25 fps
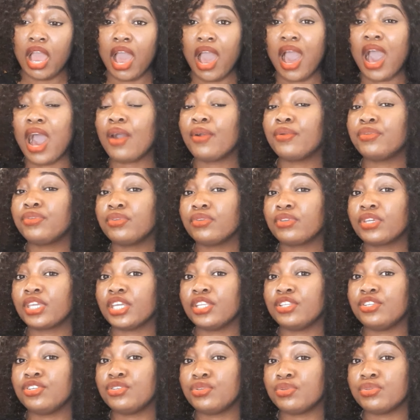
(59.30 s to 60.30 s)
how you
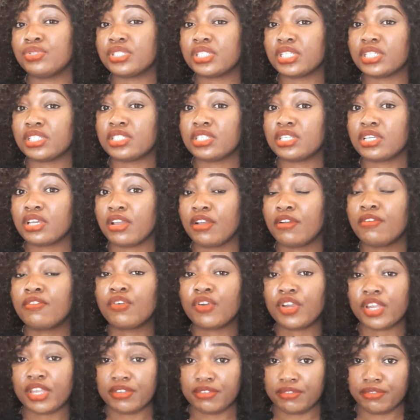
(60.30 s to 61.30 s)
can use it
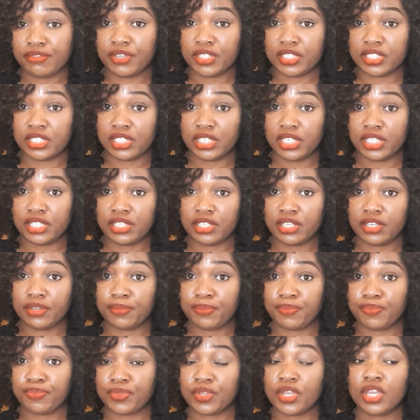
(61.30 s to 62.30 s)
for infertility.
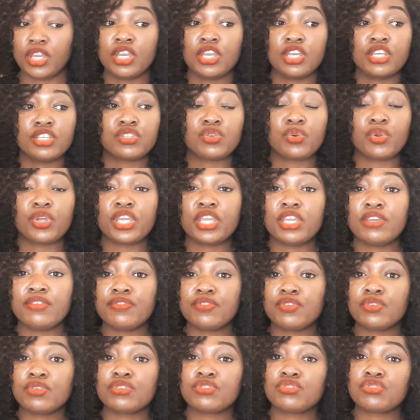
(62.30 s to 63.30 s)
So
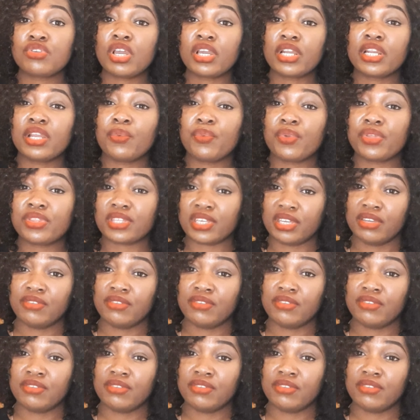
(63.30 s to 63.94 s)
if you're struggling with